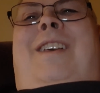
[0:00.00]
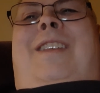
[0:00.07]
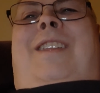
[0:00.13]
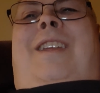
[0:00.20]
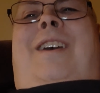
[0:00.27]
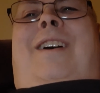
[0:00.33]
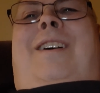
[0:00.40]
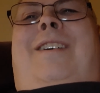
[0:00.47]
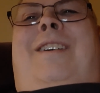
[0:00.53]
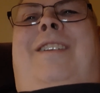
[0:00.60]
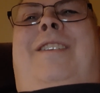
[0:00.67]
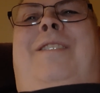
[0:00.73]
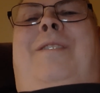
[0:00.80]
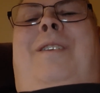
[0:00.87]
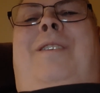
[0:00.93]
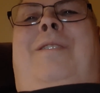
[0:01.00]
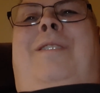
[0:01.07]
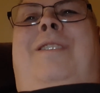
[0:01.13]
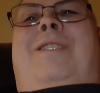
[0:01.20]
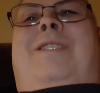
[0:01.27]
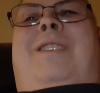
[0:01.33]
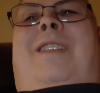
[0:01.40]
yeah, it,
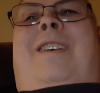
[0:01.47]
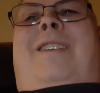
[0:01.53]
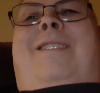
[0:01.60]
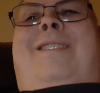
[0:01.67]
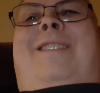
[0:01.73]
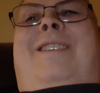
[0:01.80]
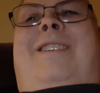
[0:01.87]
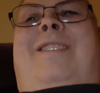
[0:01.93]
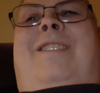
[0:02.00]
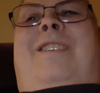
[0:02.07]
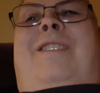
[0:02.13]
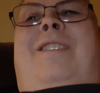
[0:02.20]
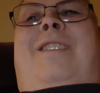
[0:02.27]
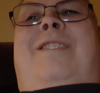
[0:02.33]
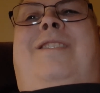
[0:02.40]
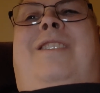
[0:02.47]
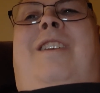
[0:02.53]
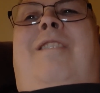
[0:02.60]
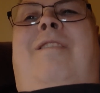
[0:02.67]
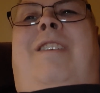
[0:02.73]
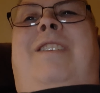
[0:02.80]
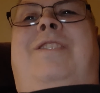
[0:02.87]
it's like uh, they, they
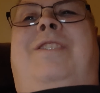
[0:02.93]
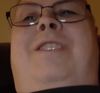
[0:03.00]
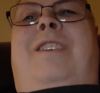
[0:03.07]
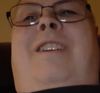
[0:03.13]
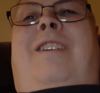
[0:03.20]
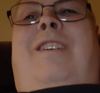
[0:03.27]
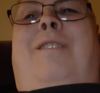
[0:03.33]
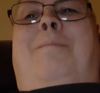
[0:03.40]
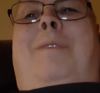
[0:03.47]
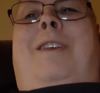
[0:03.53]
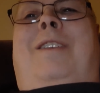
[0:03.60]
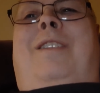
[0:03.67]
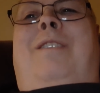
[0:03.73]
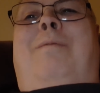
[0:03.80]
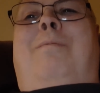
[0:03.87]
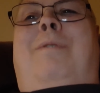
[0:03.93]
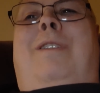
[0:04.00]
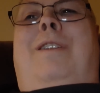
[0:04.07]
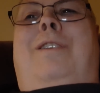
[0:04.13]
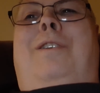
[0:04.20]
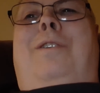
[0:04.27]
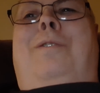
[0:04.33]
scare the shit out of me. They
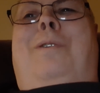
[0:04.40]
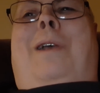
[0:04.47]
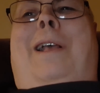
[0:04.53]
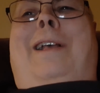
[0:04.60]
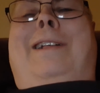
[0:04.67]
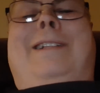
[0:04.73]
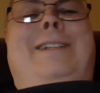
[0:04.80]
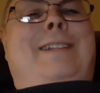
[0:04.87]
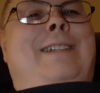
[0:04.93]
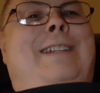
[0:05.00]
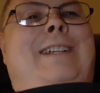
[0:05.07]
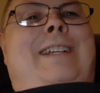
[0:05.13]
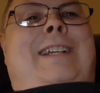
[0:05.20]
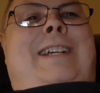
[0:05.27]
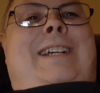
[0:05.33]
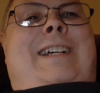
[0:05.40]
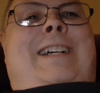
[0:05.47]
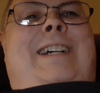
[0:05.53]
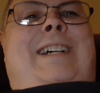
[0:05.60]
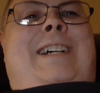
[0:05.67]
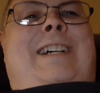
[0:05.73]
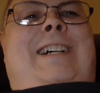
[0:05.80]
really do.
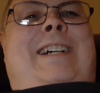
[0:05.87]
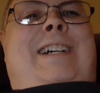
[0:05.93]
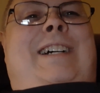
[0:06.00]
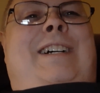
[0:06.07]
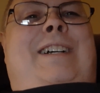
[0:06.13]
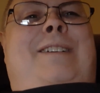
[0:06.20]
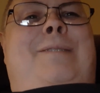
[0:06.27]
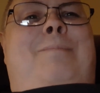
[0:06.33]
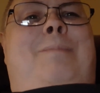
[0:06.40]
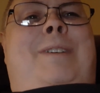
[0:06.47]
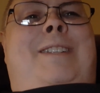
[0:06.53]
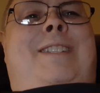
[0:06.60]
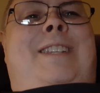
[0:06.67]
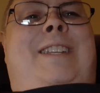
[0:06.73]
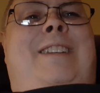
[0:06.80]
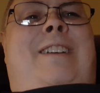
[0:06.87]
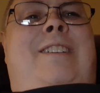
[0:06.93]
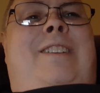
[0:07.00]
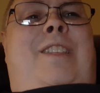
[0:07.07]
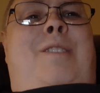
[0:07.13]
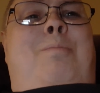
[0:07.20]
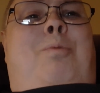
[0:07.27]
Uh, but uh,
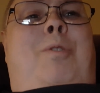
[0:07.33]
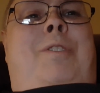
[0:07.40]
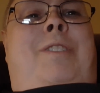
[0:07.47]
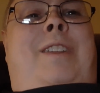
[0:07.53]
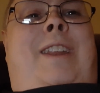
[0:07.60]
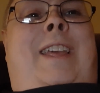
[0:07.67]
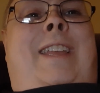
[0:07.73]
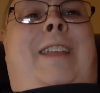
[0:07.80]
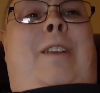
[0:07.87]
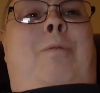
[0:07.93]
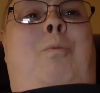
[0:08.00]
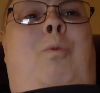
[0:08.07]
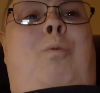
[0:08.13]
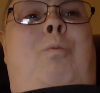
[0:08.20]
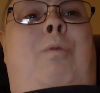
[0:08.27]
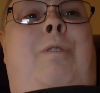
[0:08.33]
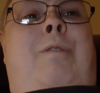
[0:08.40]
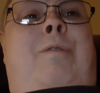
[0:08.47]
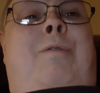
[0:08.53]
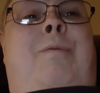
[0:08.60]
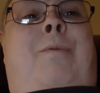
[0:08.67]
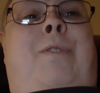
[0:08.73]
not to the point that I can, will
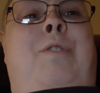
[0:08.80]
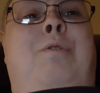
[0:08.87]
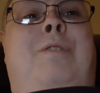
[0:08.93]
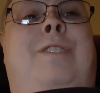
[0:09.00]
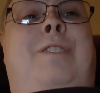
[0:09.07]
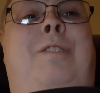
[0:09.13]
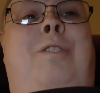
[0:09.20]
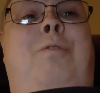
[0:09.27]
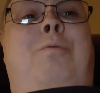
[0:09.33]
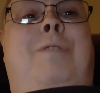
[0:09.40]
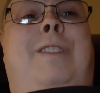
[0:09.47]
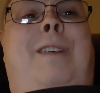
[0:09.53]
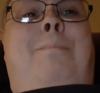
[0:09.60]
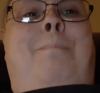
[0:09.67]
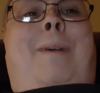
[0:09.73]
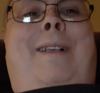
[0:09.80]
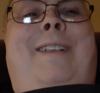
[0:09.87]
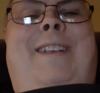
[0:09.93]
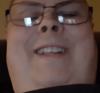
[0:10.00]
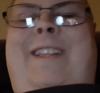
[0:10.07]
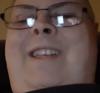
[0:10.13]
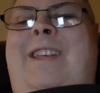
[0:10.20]
refuse to use them
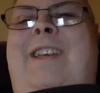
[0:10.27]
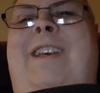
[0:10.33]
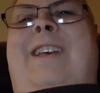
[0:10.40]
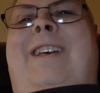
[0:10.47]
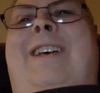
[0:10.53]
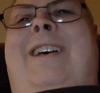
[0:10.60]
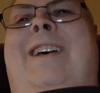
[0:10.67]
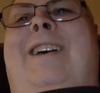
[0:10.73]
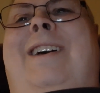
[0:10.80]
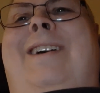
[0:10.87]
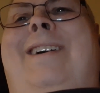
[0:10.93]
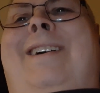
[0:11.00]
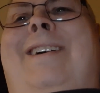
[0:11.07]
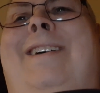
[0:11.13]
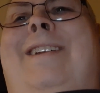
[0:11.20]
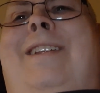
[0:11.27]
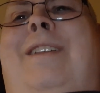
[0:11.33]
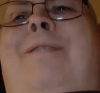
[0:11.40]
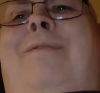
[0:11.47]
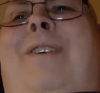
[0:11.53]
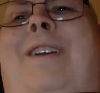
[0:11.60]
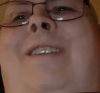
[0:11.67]
uh,
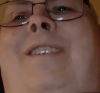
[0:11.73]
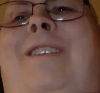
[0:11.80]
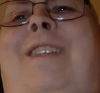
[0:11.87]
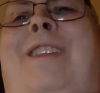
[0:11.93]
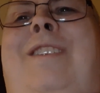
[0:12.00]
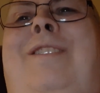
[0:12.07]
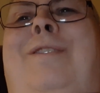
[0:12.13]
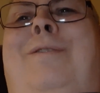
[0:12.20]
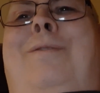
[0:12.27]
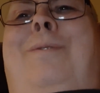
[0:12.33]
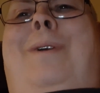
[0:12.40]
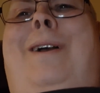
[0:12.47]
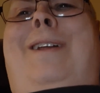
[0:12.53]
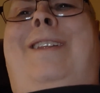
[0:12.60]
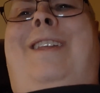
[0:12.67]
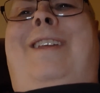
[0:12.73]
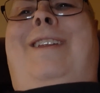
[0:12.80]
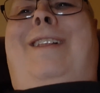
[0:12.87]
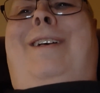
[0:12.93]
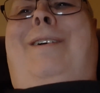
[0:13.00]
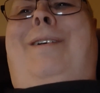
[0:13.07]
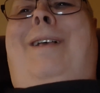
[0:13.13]
if I need to, you
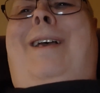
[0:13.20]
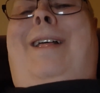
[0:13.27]
know.